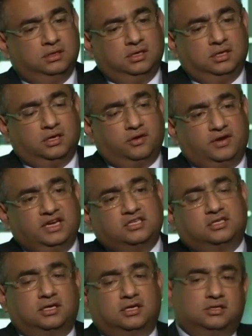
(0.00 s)

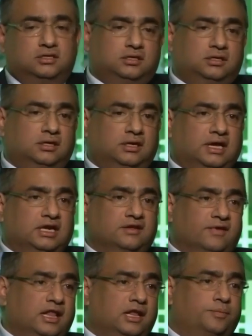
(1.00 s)
research and
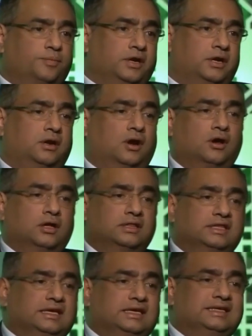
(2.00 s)
development on
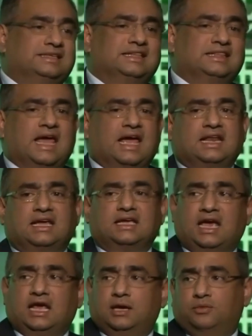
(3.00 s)
the synthetic
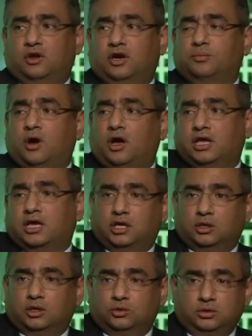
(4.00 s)
cannabinoid
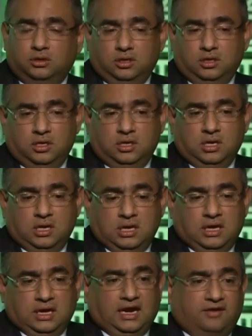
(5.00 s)
molecule,
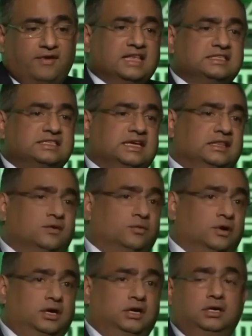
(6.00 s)
advancing the
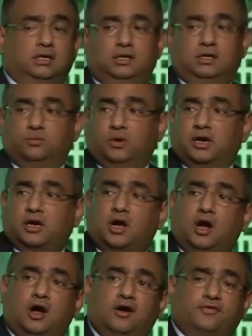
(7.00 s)
work
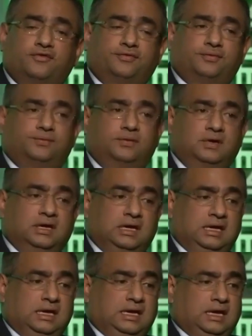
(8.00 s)
of
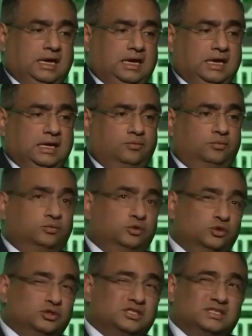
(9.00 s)

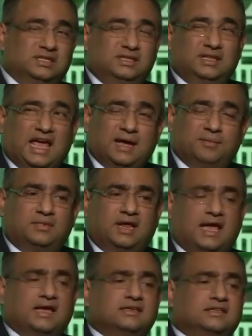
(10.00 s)
who's named
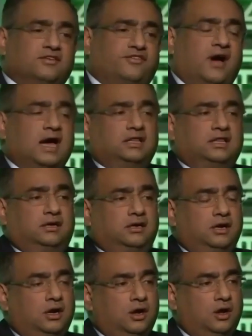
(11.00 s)
as the father
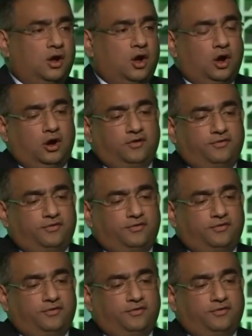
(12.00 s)
of